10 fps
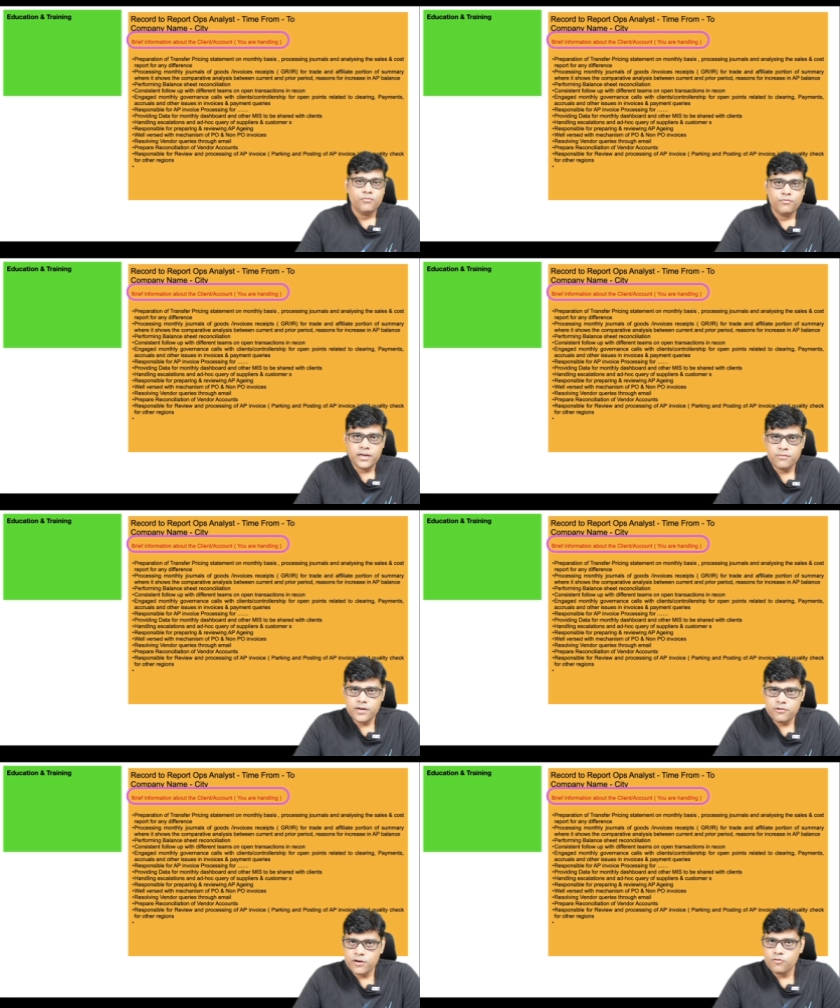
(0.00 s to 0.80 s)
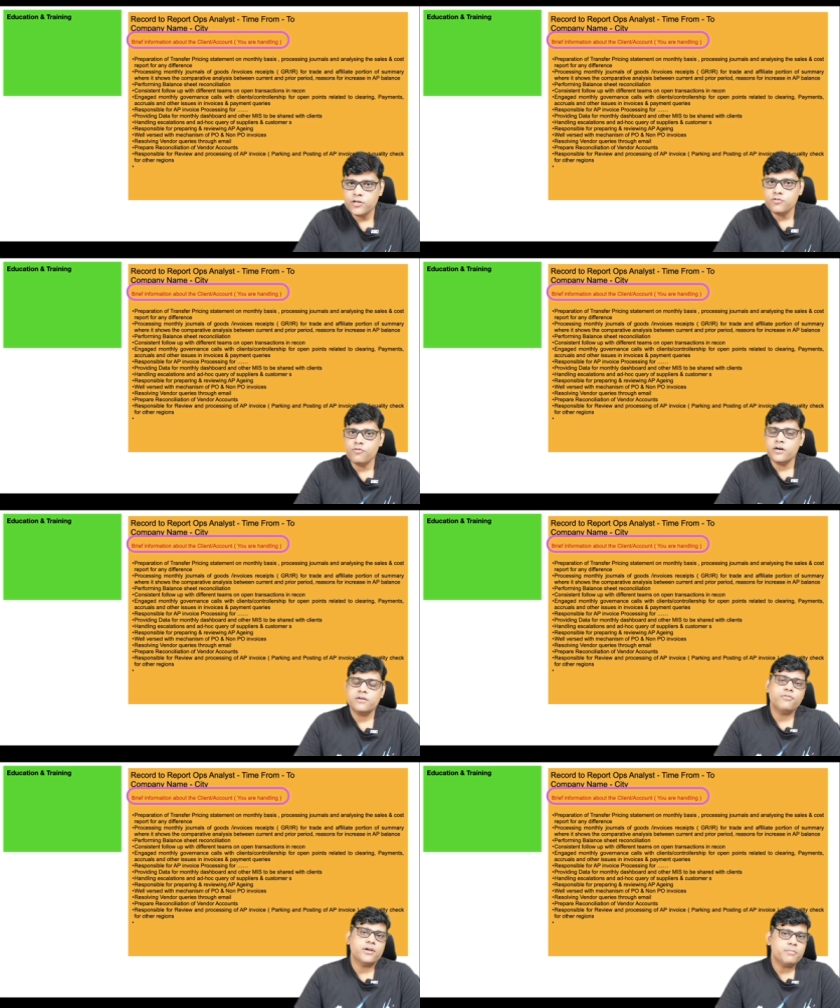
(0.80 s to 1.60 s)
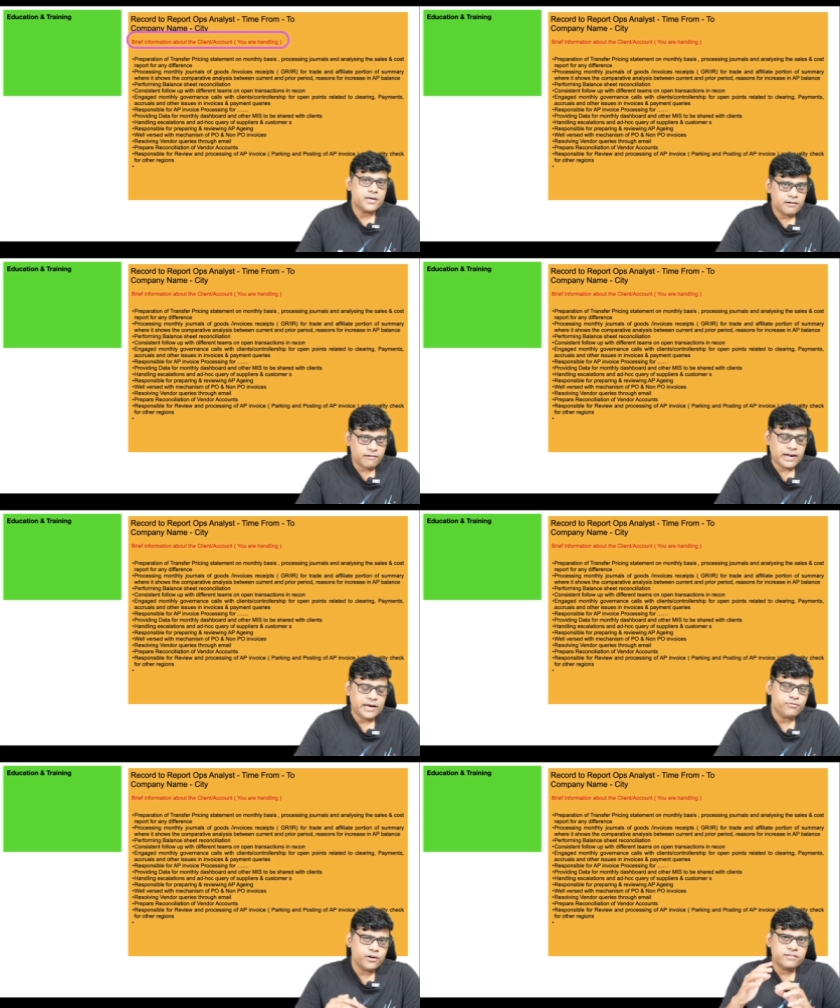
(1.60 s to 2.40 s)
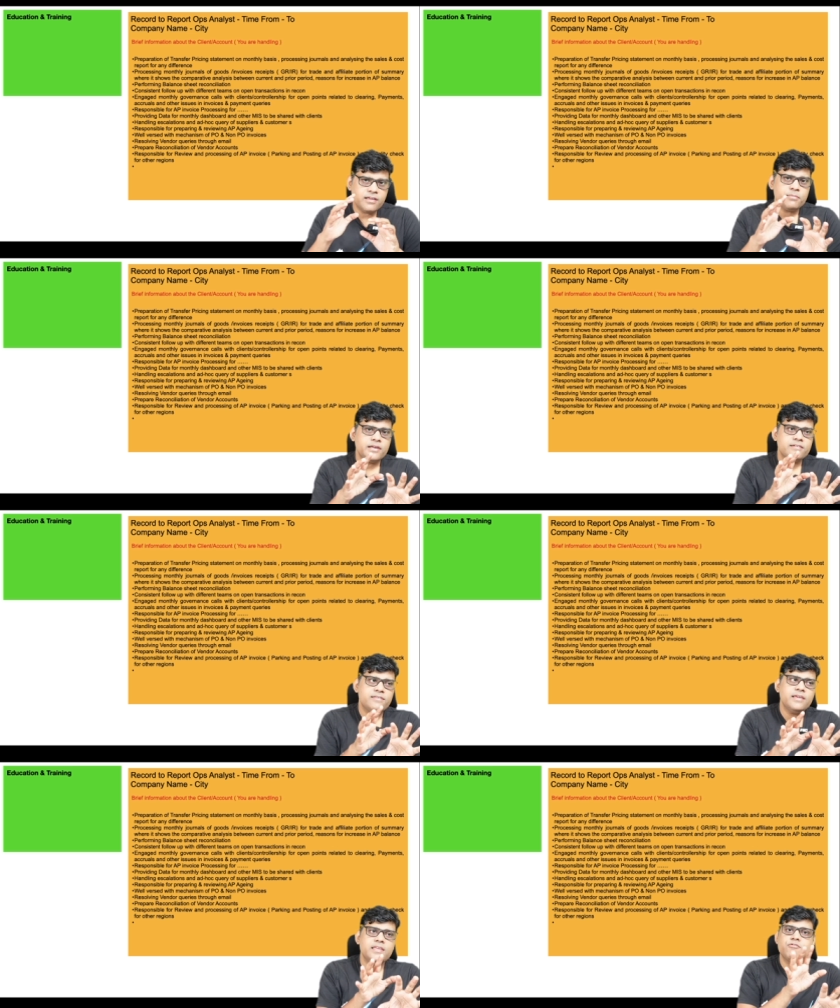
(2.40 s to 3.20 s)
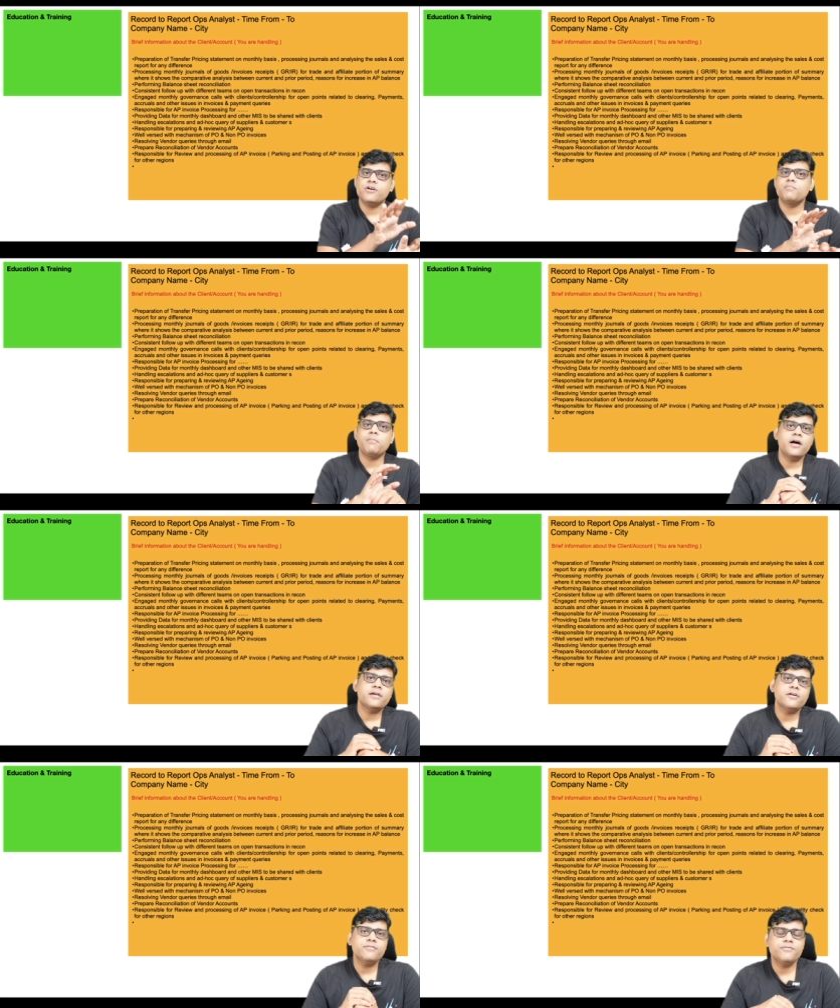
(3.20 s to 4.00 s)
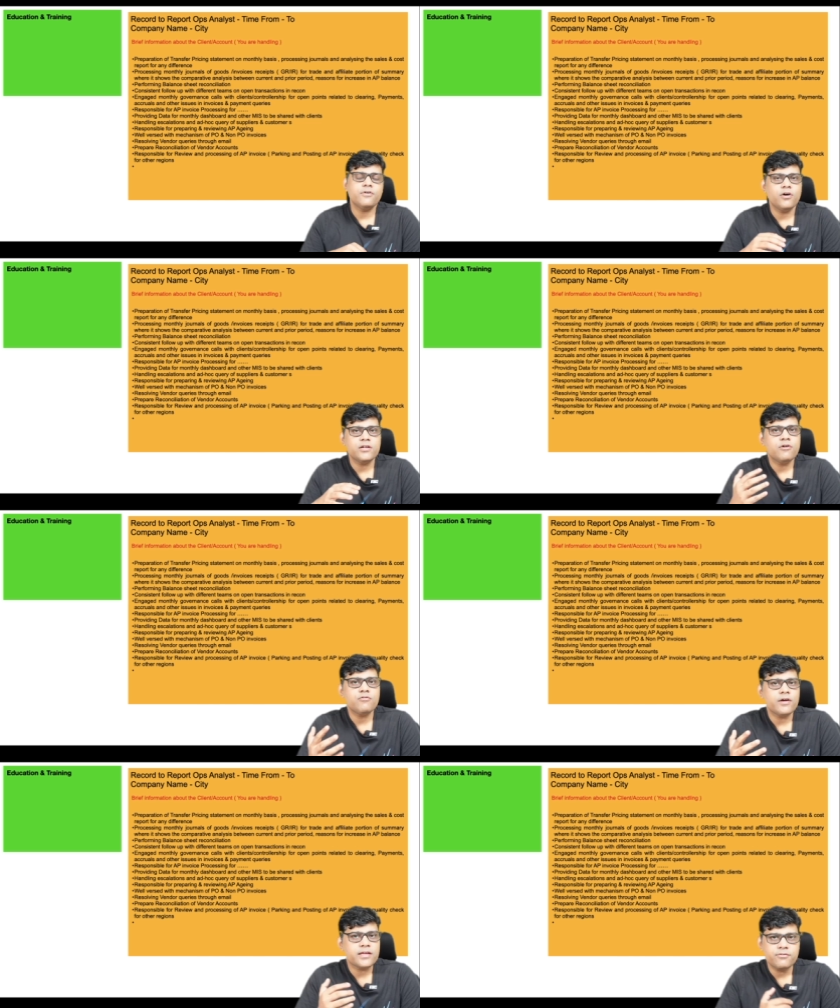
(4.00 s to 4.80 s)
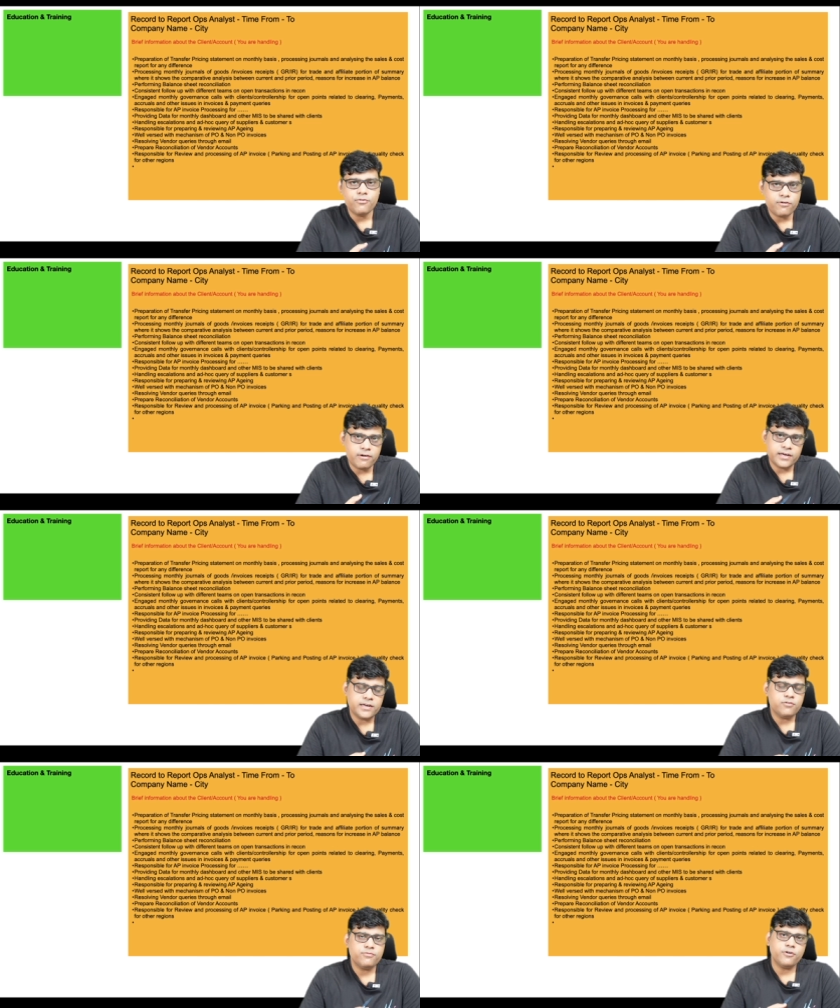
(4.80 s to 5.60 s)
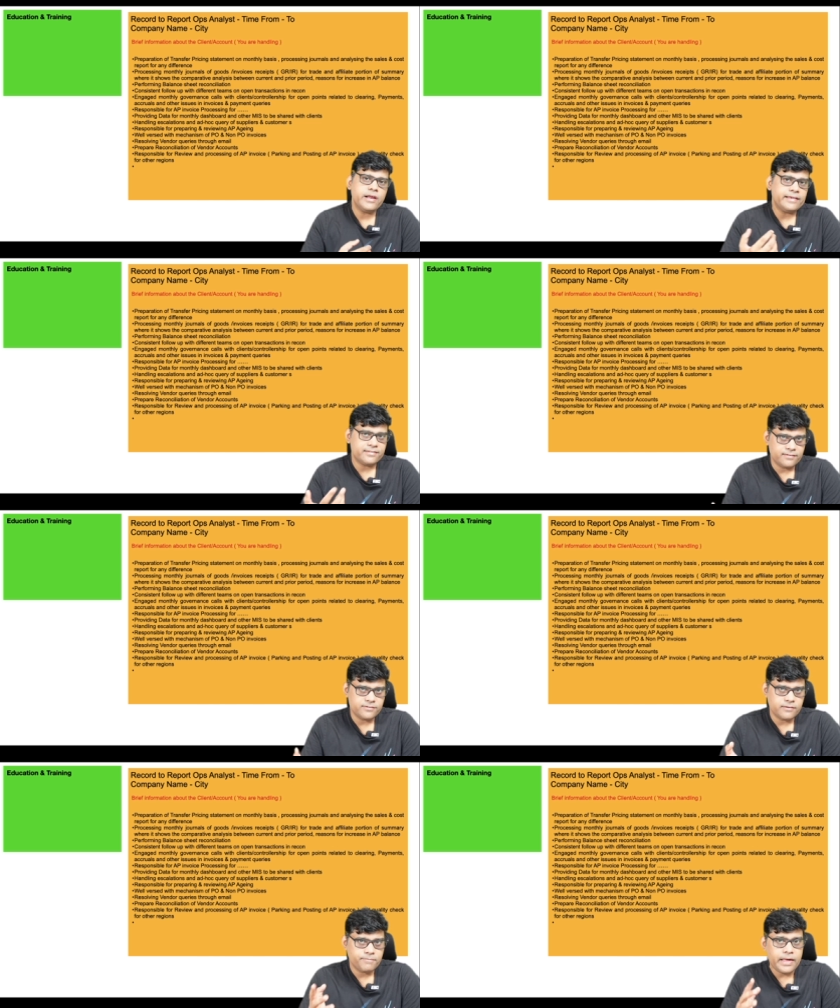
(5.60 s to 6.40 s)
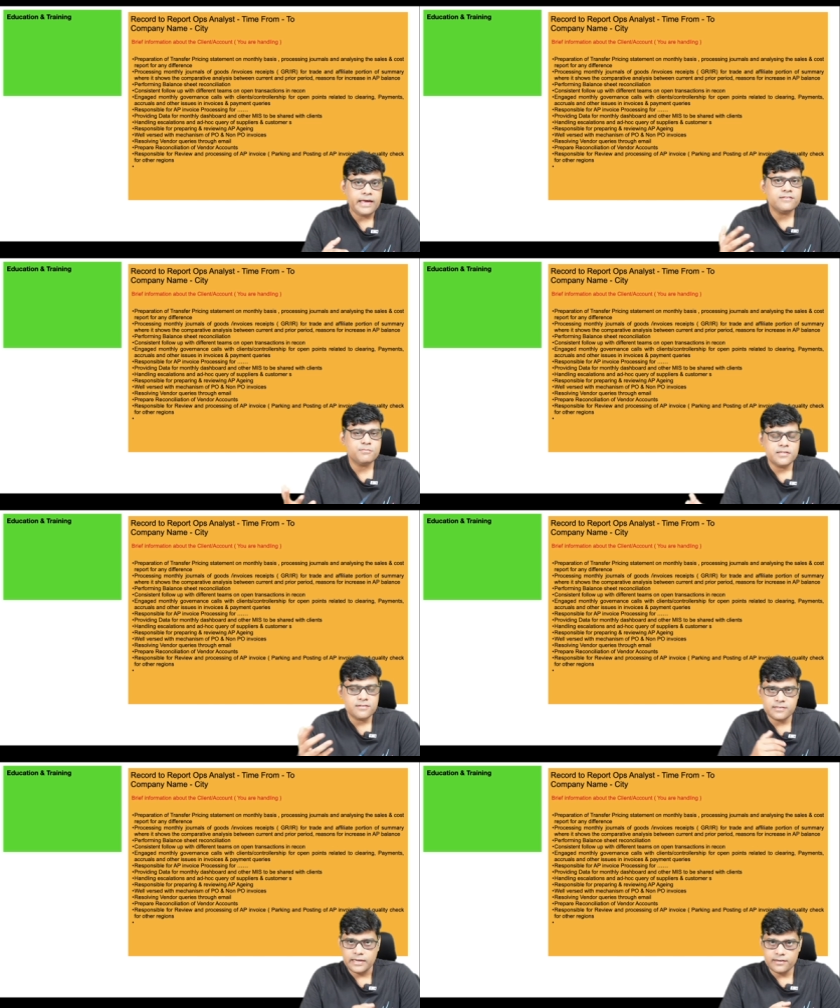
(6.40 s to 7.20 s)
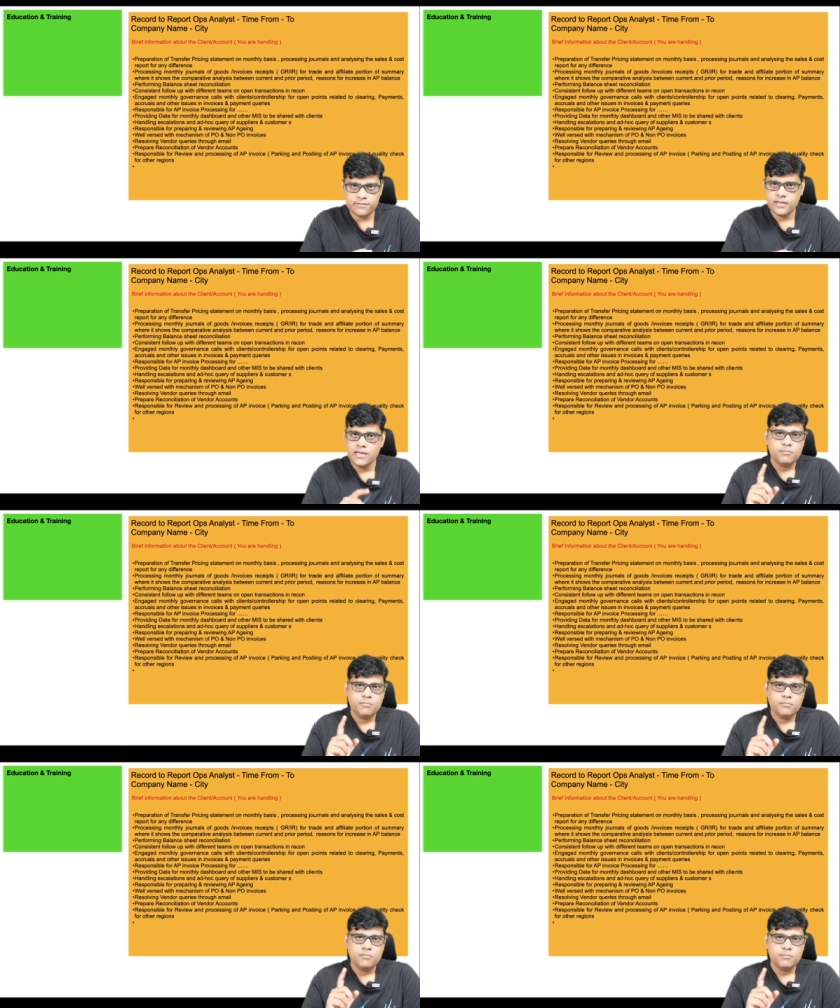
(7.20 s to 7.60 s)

whenever you are going to work for a particular client, for example, let's say you are part of or you are working for right now for Accenture as business analyst,